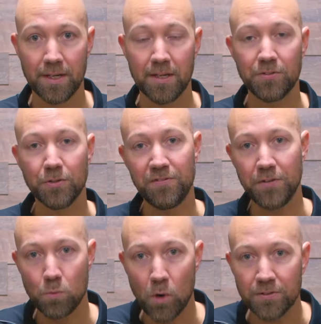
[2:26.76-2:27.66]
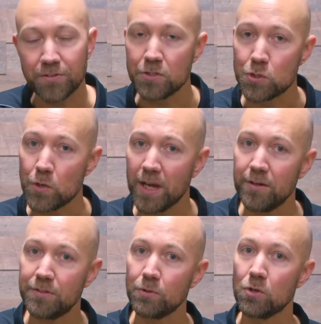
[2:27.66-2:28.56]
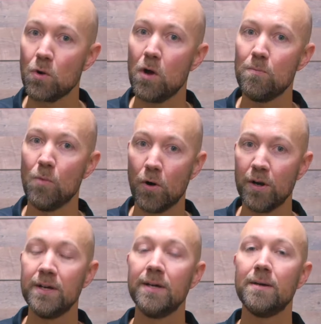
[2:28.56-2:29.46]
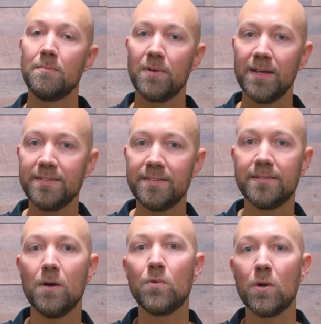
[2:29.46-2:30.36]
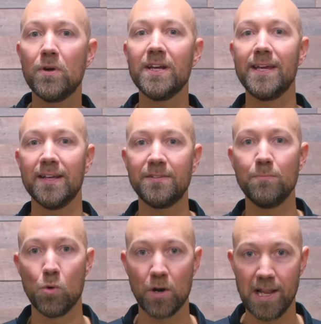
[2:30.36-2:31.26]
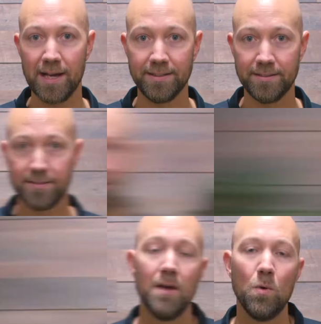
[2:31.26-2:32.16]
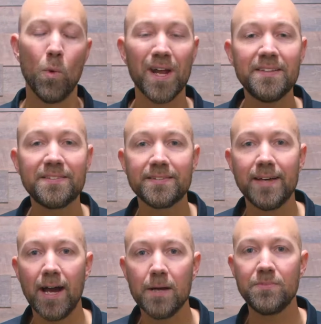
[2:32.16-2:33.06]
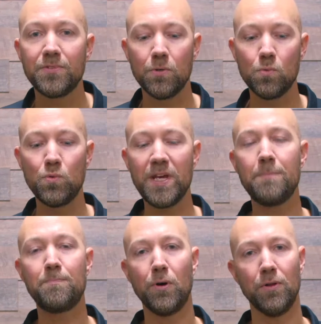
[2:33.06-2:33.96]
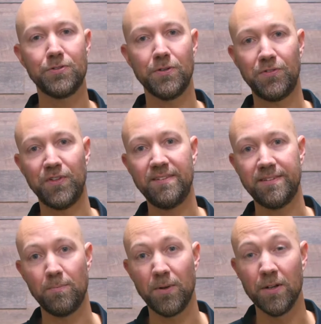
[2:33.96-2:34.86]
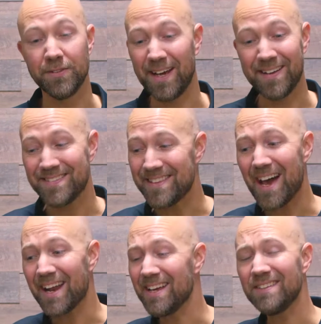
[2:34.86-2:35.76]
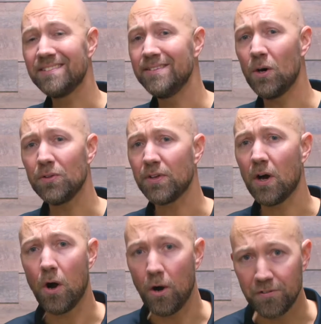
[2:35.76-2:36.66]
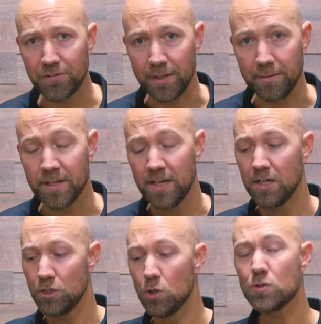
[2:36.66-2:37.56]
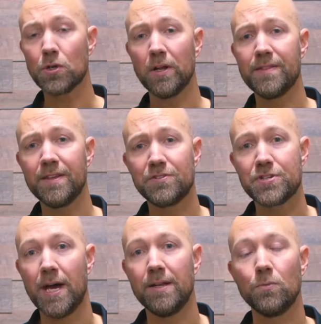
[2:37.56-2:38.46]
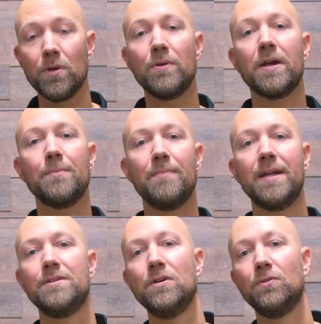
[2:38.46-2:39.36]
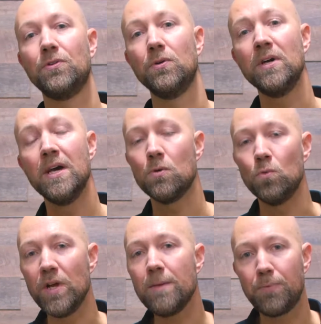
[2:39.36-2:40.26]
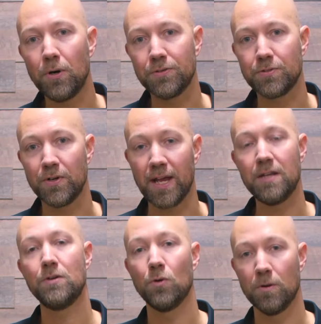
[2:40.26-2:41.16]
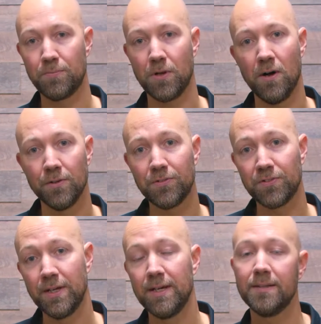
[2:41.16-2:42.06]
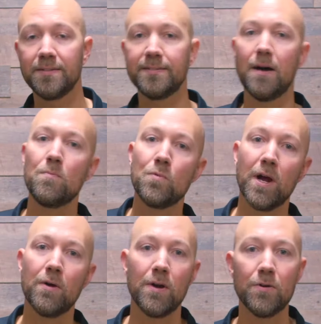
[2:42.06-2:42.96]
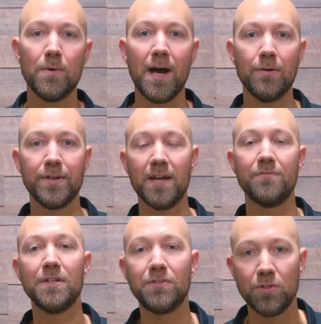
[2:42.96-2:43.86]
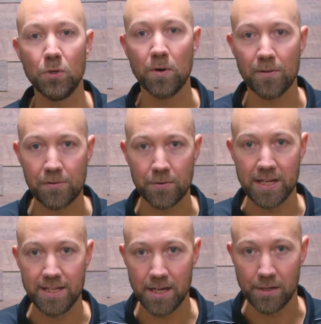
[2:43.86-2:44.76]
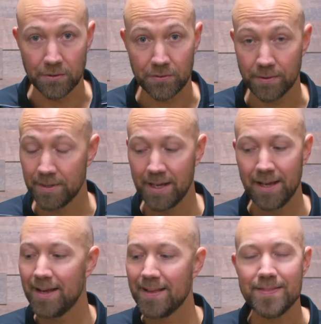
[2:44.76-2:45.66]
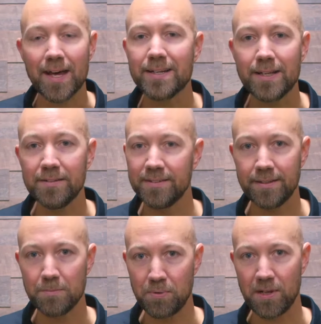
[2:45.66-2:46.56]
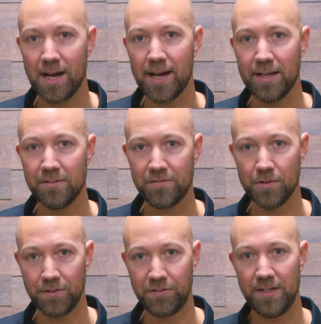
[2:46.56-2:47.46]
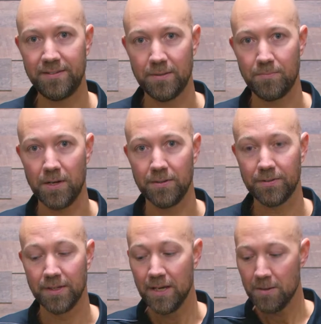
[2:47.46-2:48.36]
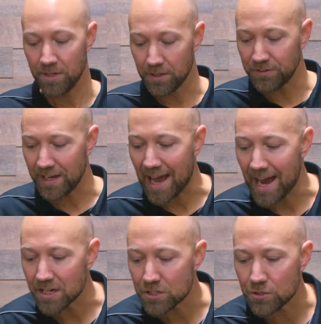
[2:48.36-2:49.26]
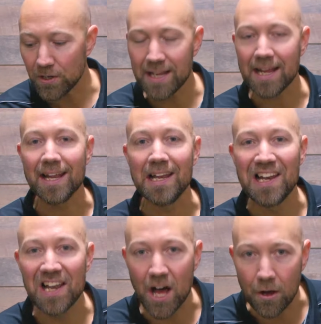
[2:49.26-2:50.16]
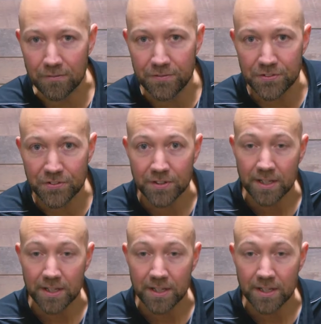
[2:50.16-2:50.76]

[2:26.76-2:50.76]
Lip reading: So if you want to trigger it to grow more, place it somewhere where it gets more light. When it's time to repot your CC plant, and that is not often. Usually on this channel we recommend you to repot your indoor plants somewhere around every 2 or 3 years. That doesn't apply for the CC plant because it actually loves